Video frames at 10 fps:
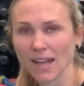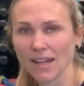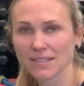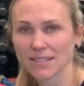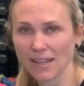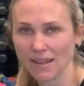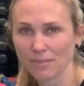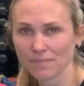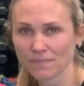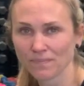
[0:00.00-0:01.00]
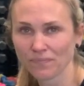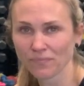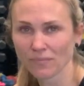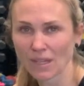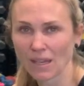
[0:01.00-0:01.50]
and Sam
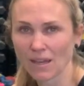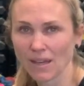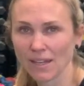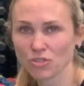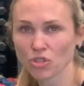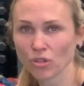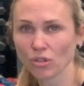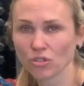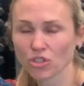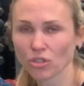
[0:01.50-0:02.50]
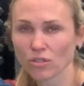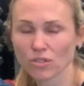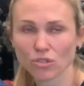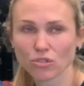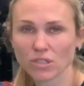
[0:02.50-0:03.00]
and Jono
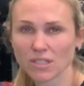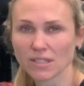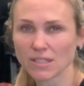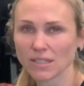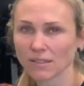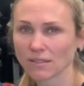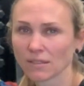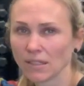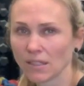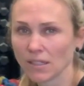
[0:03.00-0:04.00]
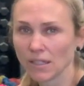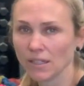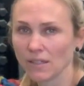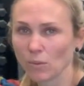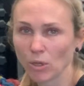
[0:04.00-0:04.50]
social distancing
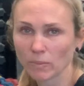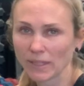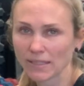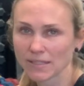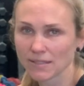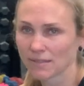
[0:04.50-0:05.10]
in their workplace.